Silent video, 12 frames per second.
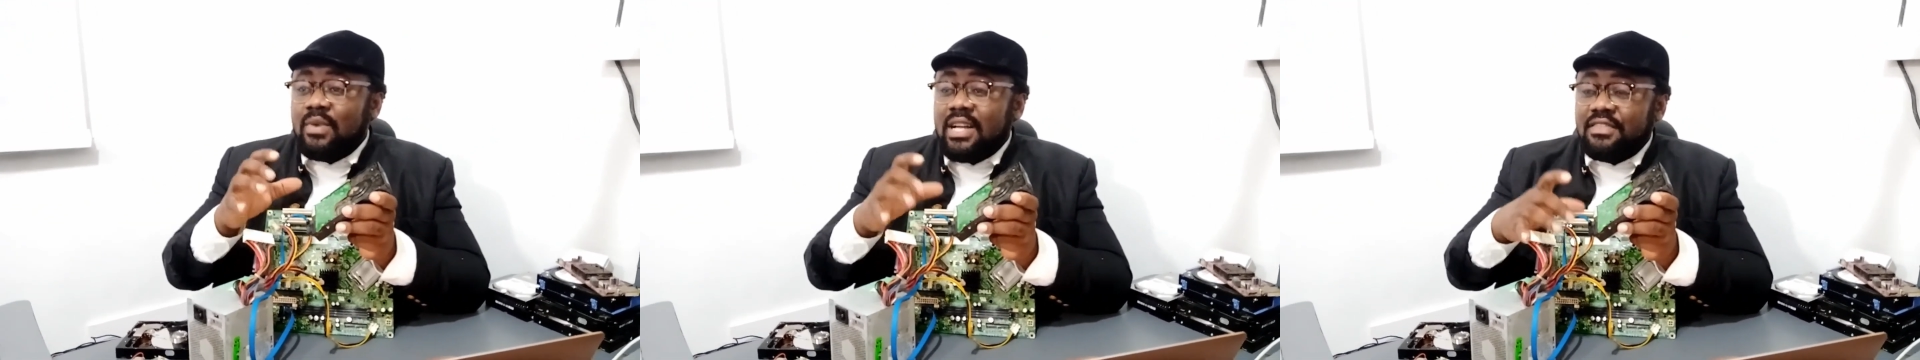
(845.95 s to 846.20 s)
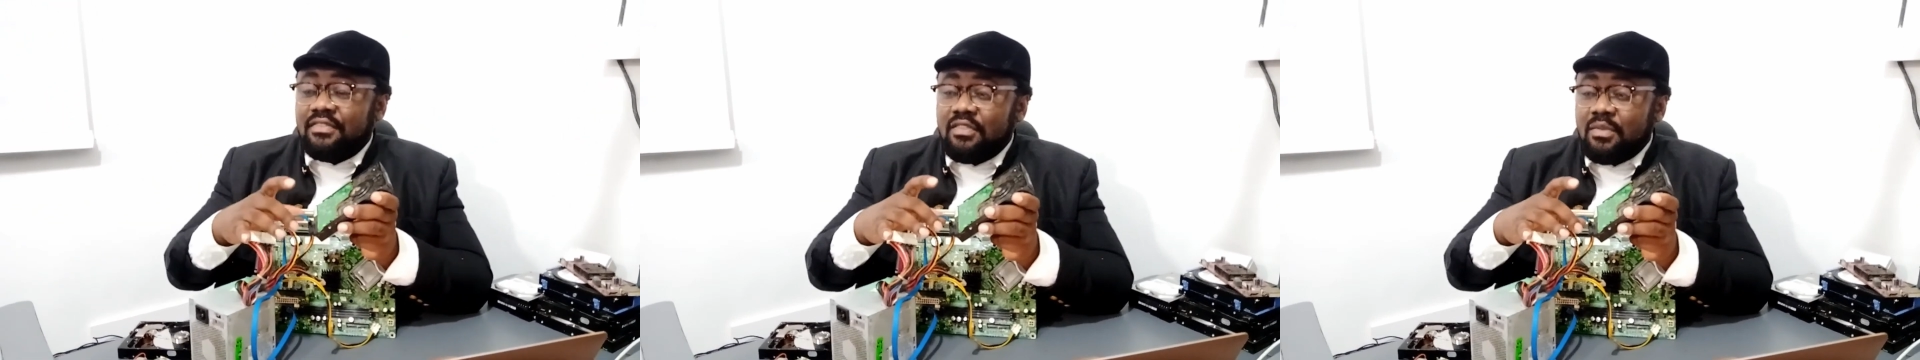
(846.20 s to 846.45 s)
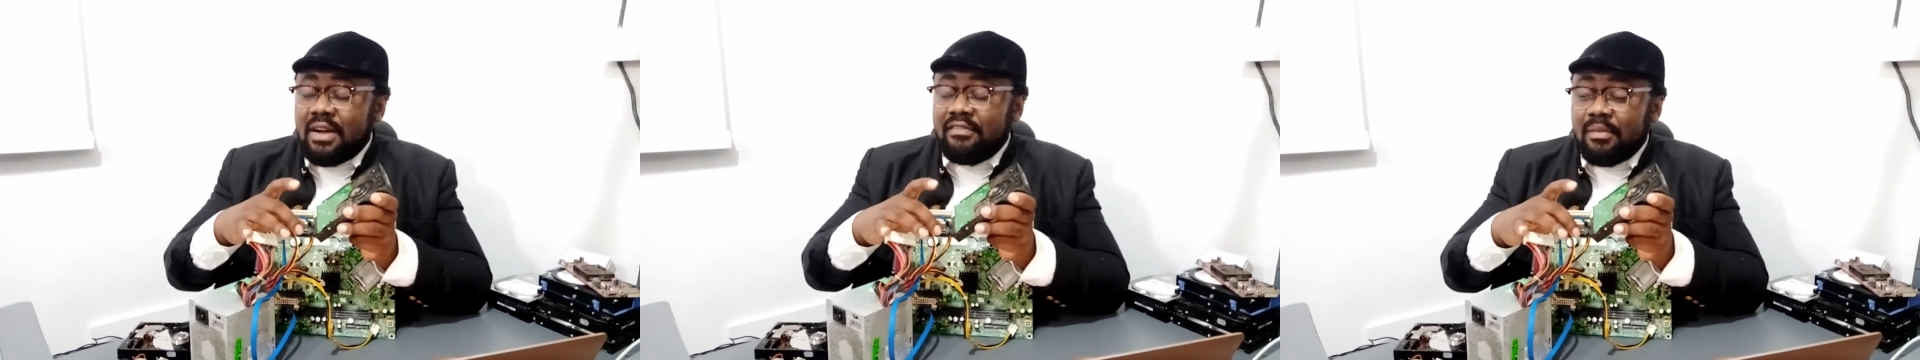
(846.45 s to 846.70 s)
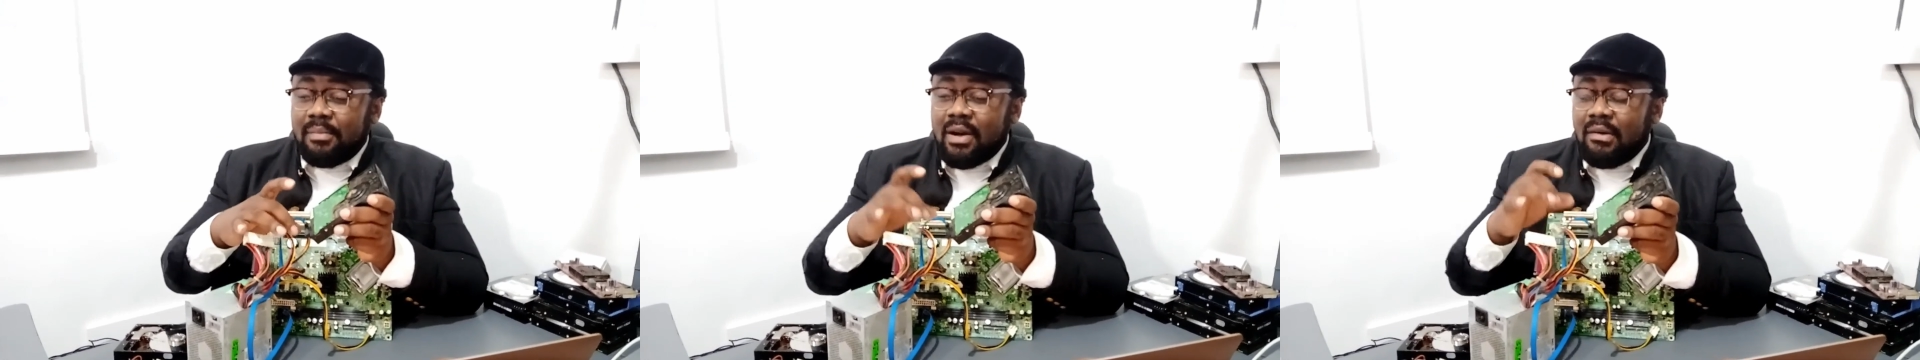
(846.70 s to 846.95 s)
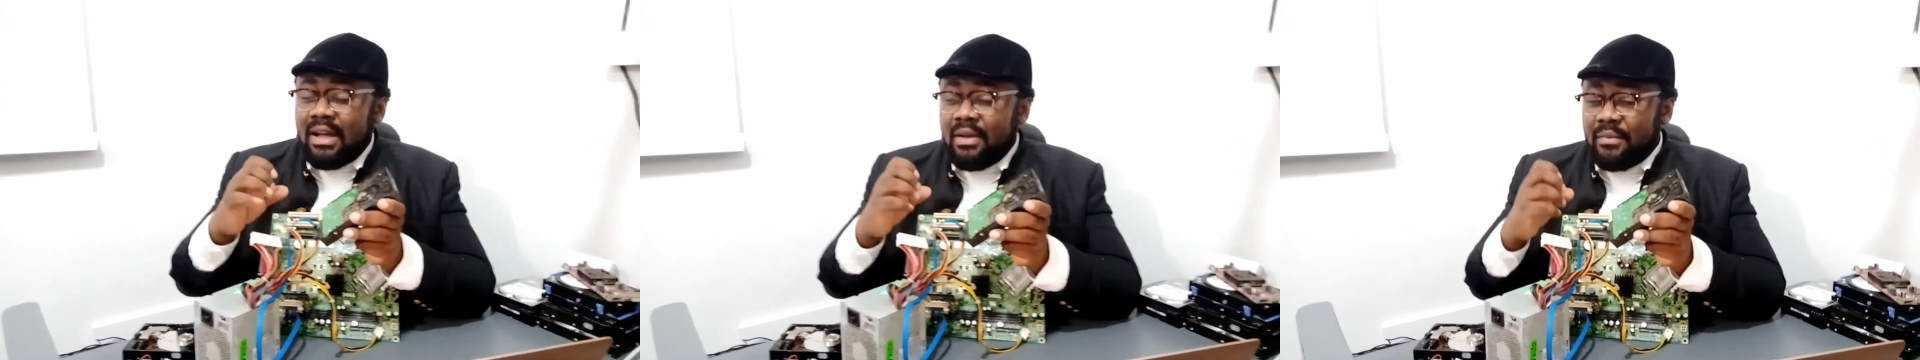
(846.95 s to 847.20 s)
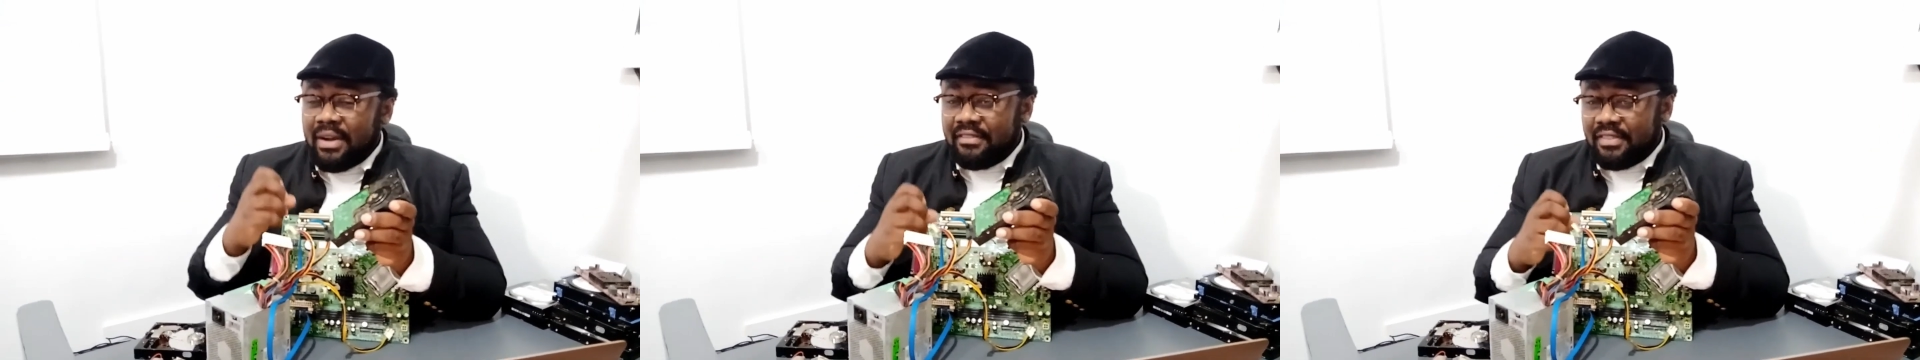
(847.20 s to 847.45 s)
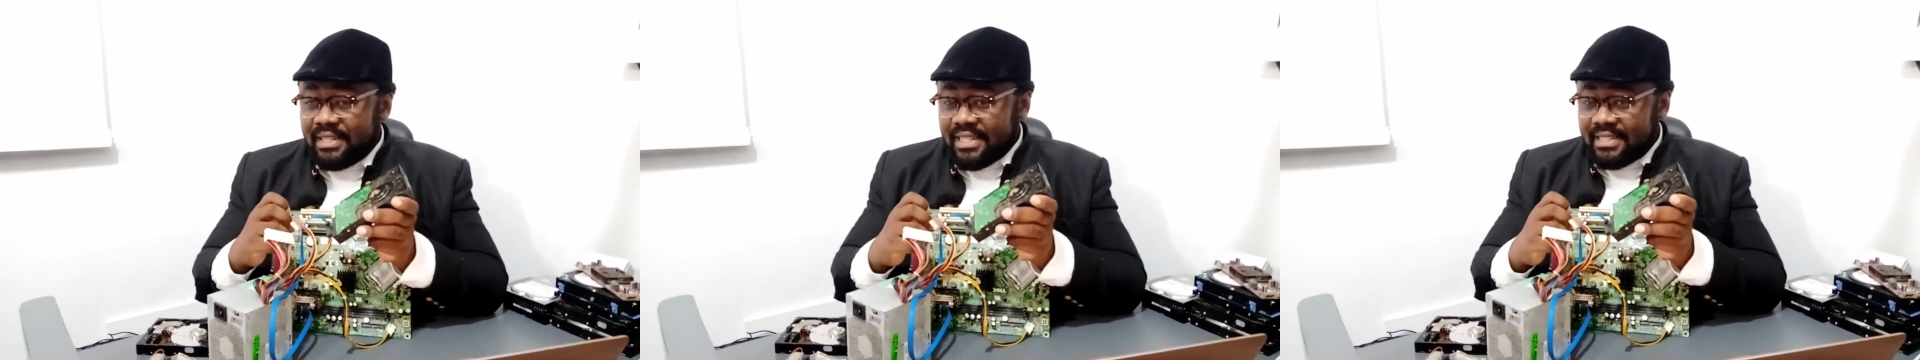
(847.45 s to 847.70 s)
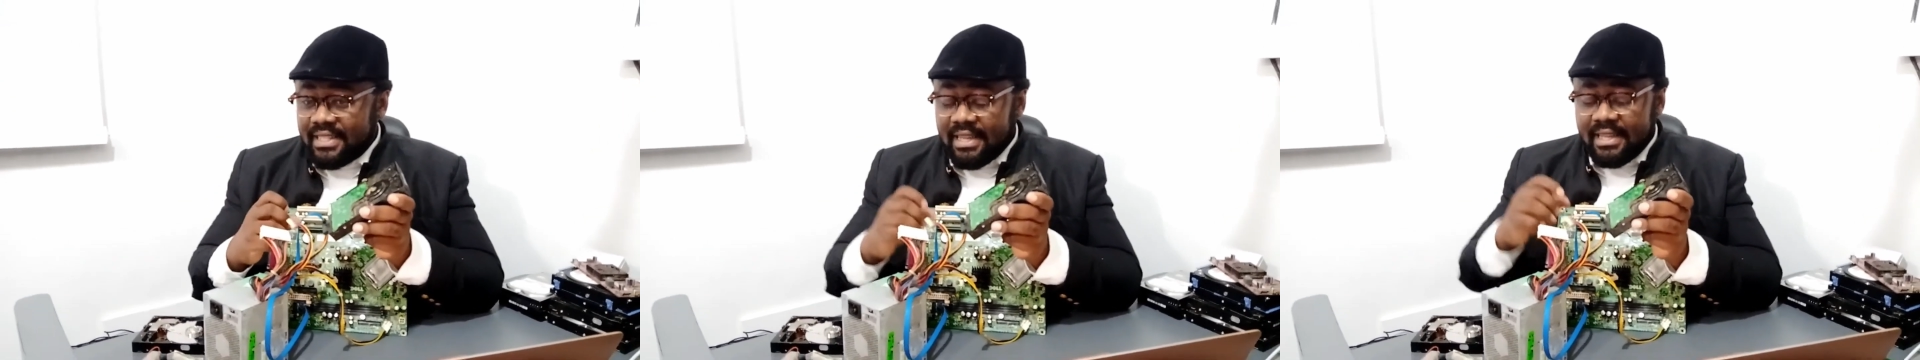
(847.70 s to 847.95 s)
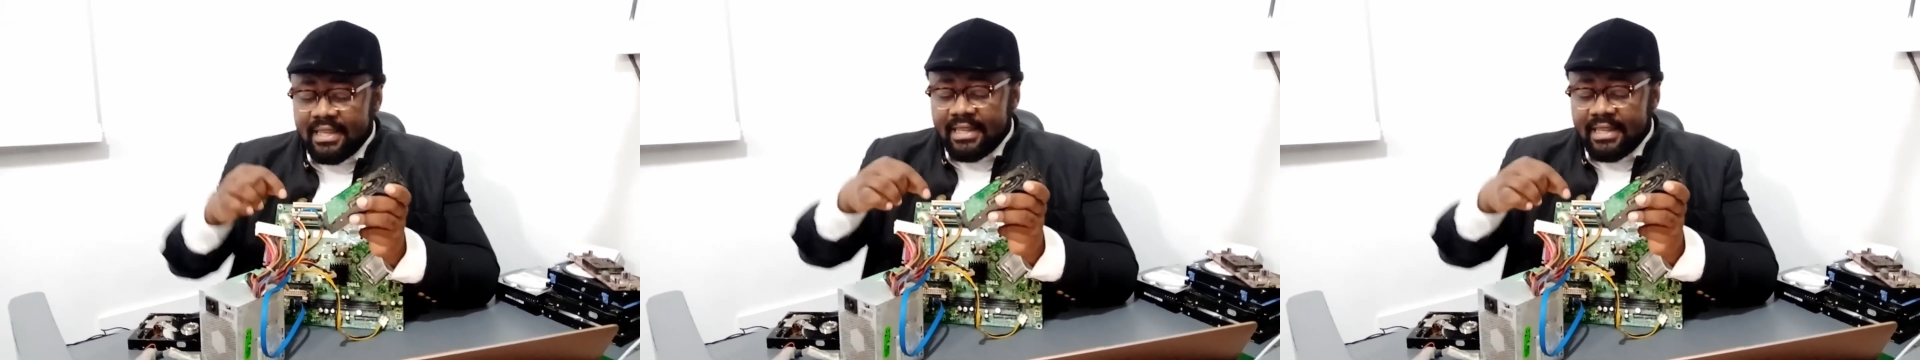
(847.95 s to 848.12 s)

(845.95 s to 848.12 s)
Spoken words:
one for power and one for data.